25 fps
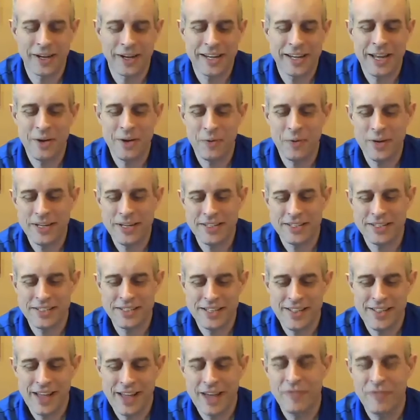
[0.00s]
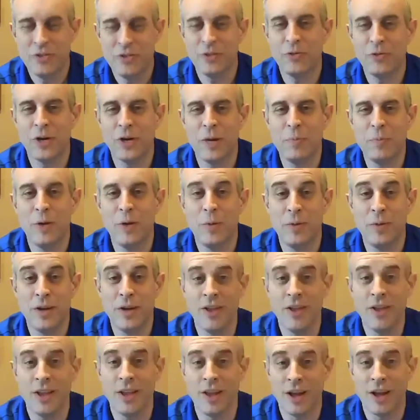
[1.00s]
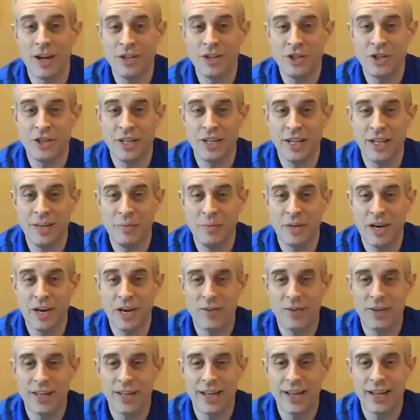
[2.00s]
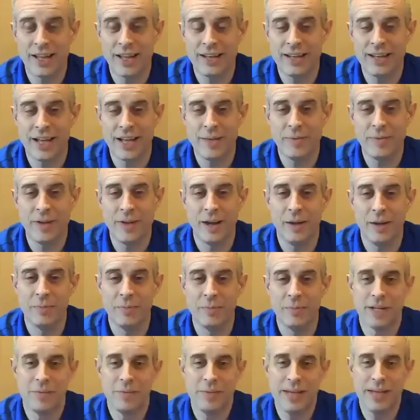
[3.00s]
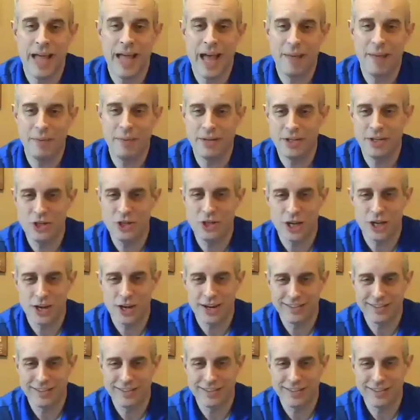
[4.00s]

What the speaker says: I can't wait to see that. Feel free to put me on the launch team whenever that time comes. I'd be happy to share.